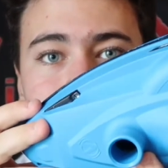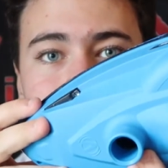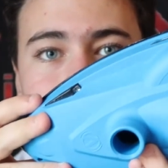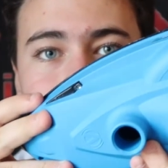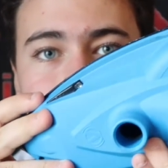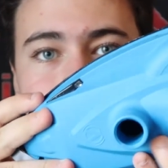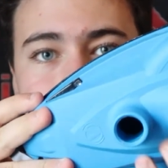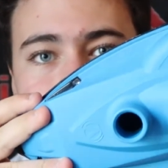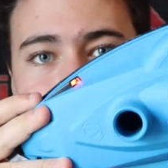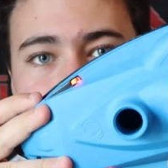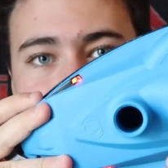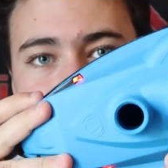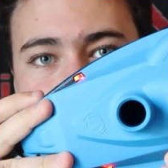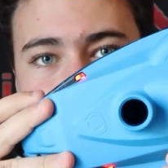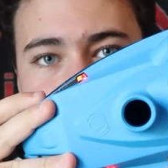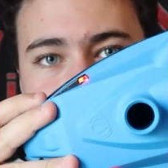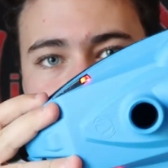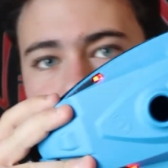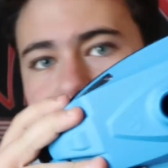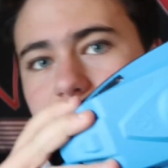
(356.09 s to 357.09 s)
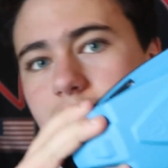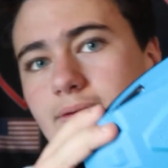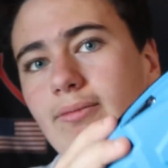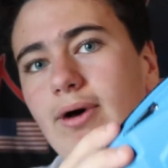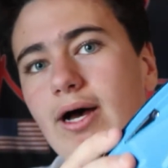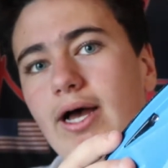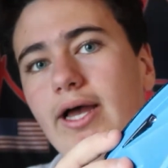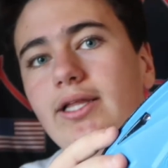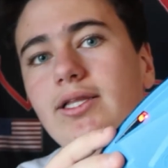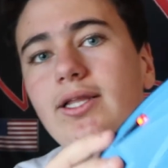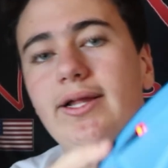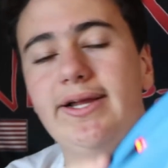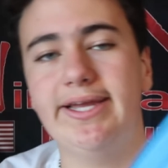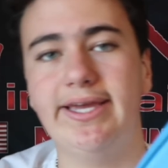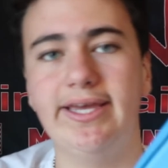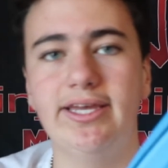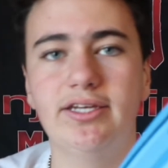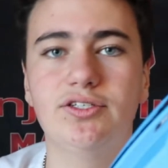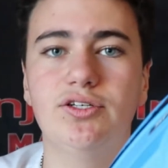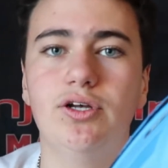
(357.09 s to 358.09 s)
And I have it set to my liking,